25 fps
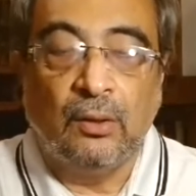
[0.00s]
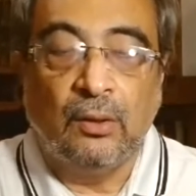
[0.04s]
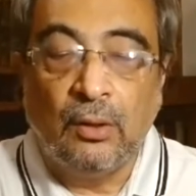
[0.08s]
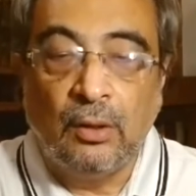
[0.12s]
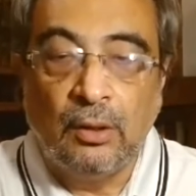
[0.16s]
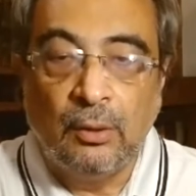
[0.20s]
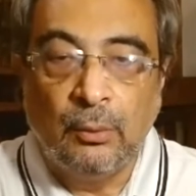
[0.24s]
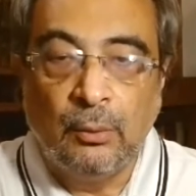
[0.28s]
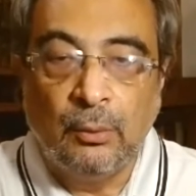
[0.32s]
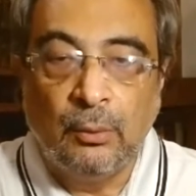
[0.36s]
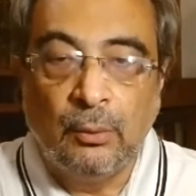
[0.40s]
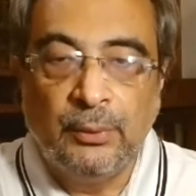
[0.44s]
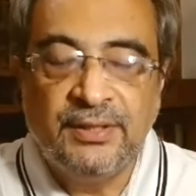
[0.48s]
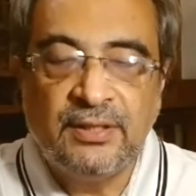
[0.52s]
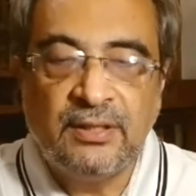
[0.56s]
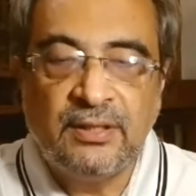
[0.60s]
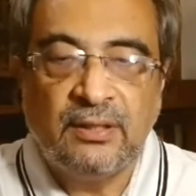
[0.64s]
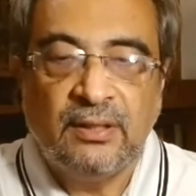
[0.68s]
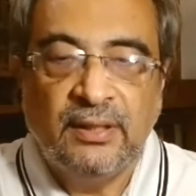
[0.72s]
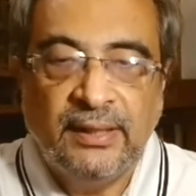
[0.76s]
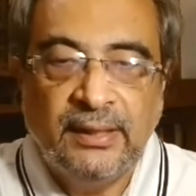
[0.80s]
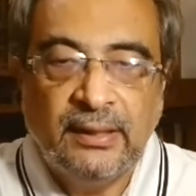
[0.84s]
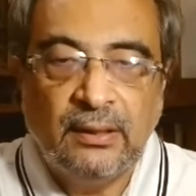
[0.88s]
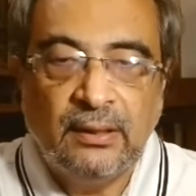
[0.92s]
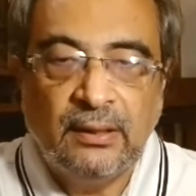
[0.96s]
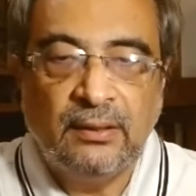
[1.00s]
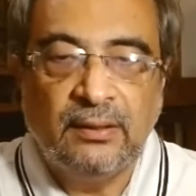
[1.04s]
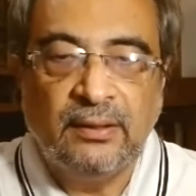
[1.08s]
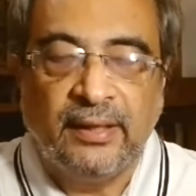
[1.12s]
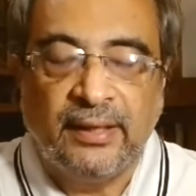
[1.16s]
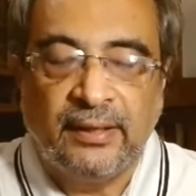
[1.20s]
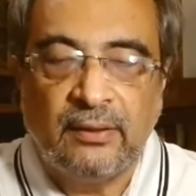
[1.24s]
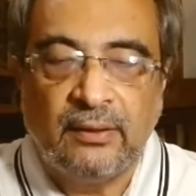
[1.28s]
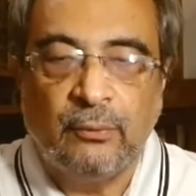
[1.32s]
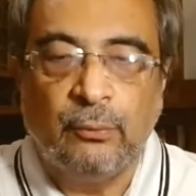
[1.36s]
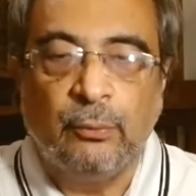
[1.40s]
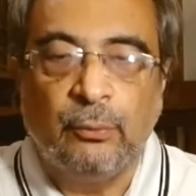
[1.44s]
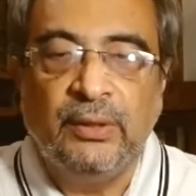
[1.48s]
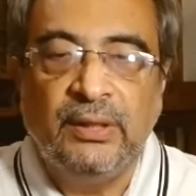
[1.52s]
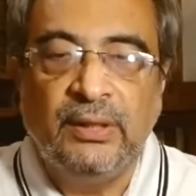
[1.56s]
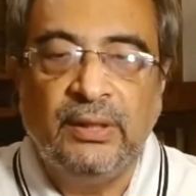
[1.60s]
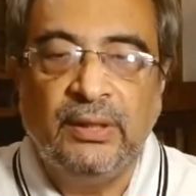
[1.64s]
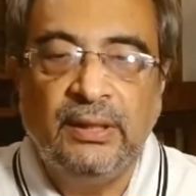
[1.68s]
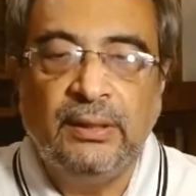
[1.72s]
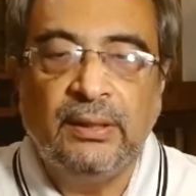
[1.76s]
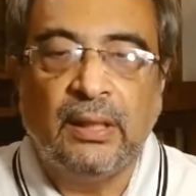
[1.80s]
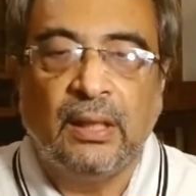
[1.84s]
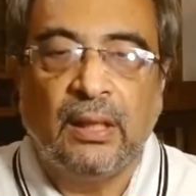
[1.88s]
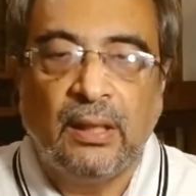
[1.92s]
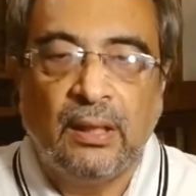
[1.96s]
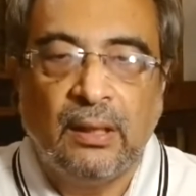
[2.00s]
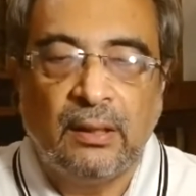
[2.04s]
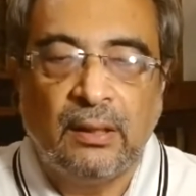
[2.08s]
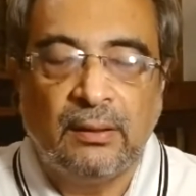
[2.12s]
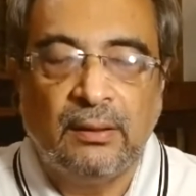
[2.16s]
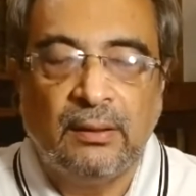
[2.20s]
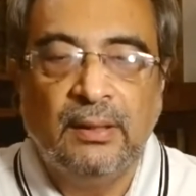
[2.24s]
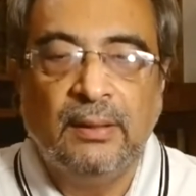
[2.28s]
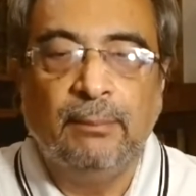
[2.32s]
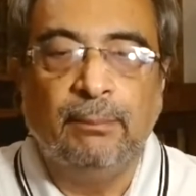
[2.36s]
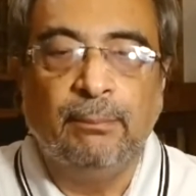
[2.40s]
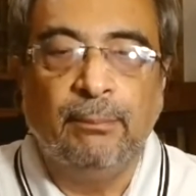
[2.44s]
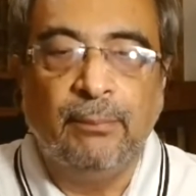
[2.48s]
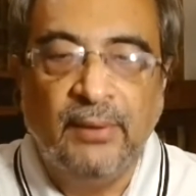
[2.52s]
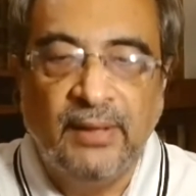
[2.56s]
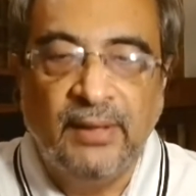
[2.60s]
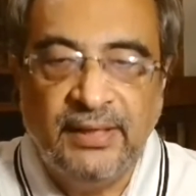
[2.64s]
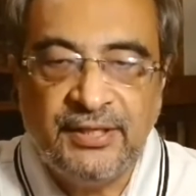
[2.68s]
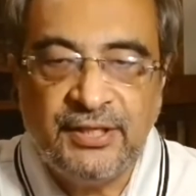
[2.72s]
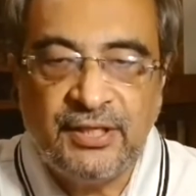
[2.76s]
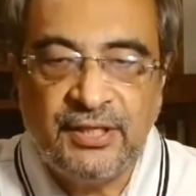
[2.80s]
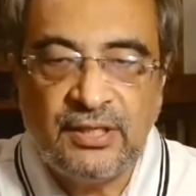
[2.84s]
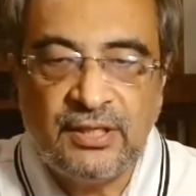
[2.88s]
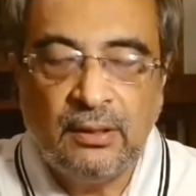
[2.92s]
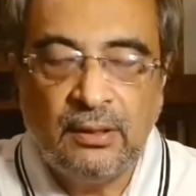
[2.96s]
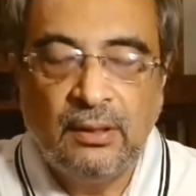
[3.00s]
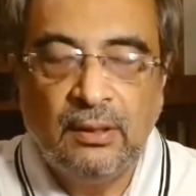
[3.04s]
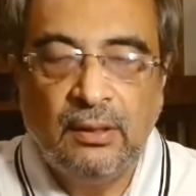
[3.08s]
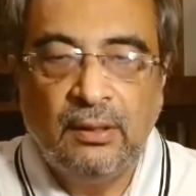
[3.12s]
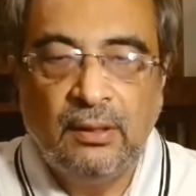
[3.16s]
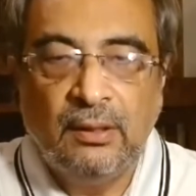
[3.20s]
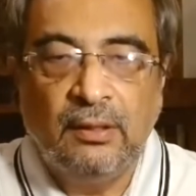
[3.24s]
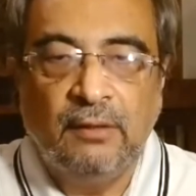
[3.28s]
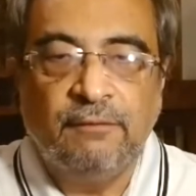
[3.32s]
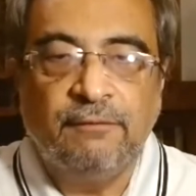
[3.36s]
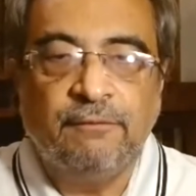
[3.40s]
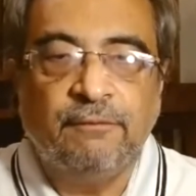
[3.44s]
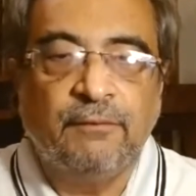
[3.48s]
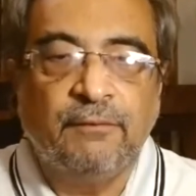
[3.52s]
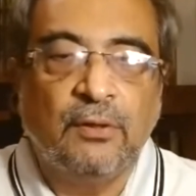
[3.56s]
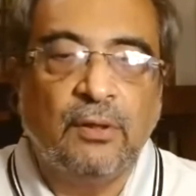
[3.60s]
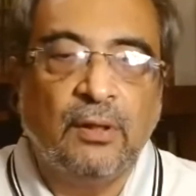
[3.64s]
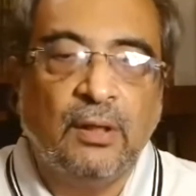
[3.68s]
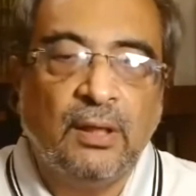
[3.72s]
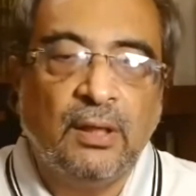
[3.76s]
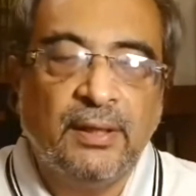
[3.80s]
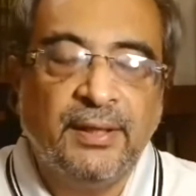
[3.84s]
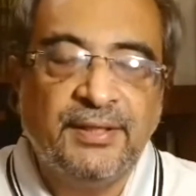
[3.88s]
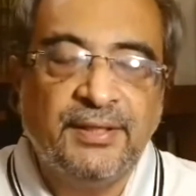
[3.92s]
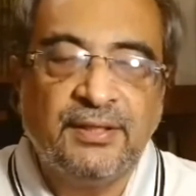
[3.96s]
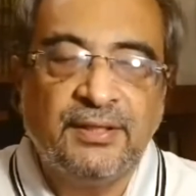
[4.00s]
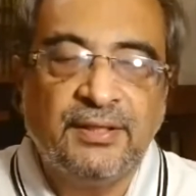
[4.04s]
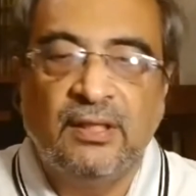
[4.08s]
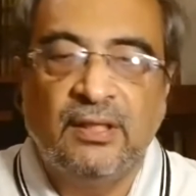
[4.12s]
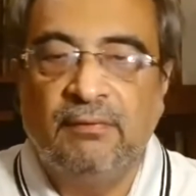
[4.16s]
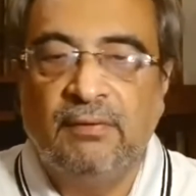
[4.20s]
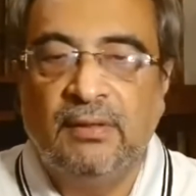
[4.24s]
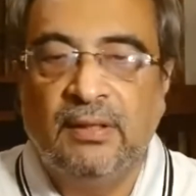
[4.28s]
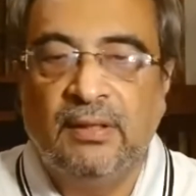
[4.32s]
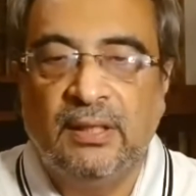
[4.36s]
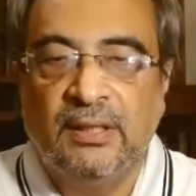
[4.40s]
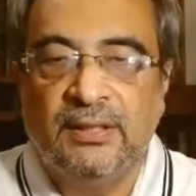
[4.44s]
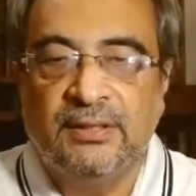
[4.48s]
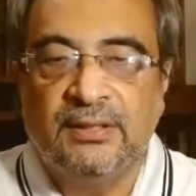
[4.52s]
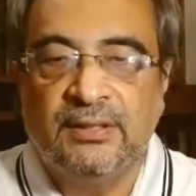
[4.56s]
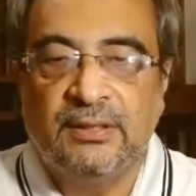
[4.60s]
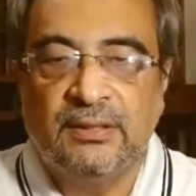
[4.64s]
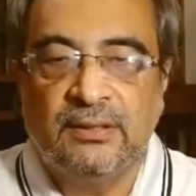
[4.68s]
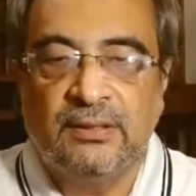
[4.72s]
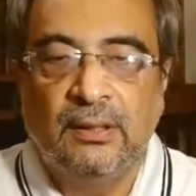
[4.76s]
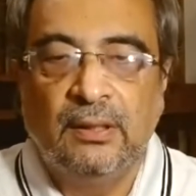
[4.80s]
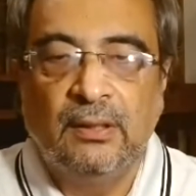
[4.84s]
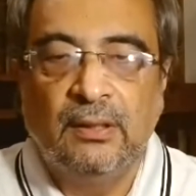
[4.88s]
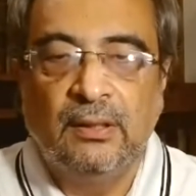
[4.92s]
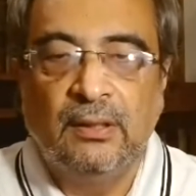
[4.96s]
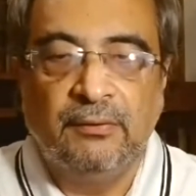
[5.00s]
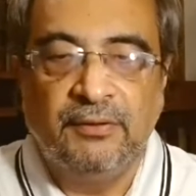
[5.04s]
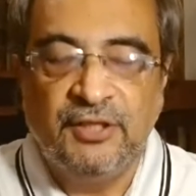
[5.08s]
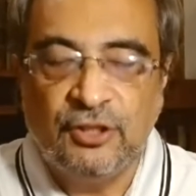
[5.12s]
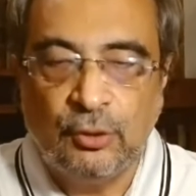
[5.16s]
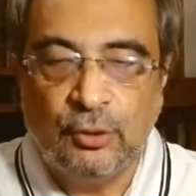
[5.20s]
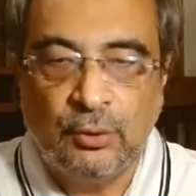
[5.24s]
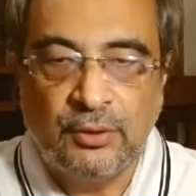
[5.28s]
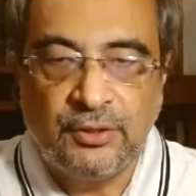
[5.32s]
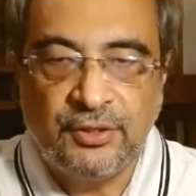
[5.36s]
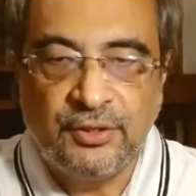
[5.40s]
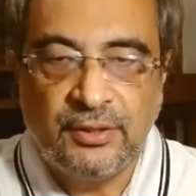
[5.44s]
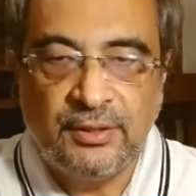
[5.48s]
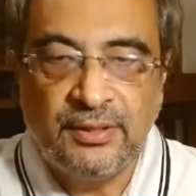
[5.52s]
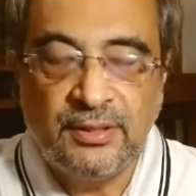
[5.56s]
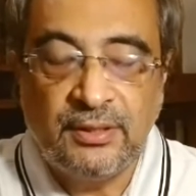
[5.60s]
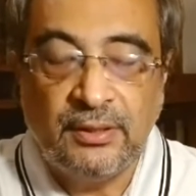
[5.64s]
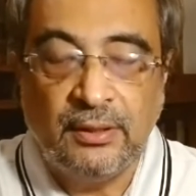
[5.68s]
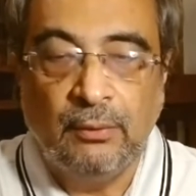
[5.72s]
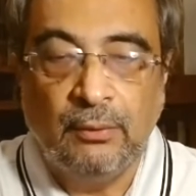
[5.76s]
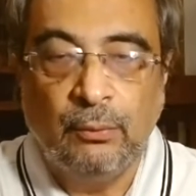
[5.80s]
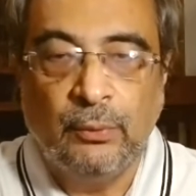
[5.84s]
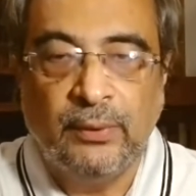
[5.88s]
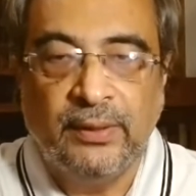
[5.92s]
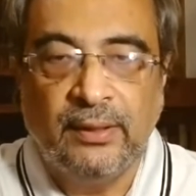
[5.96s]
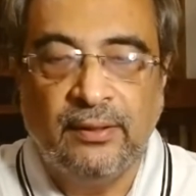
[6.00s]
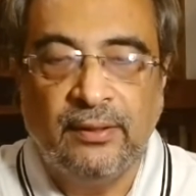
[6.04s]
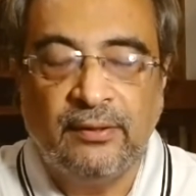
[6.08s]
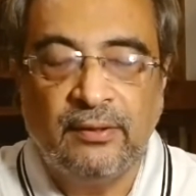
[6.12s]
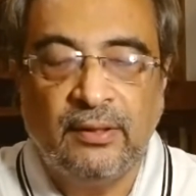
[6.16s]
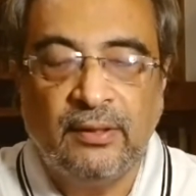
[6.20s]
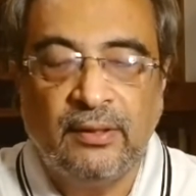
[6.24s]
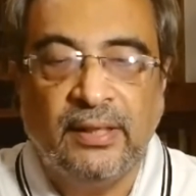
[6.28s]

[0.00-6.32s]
always think that we are blessed if God has given us resources and wealth,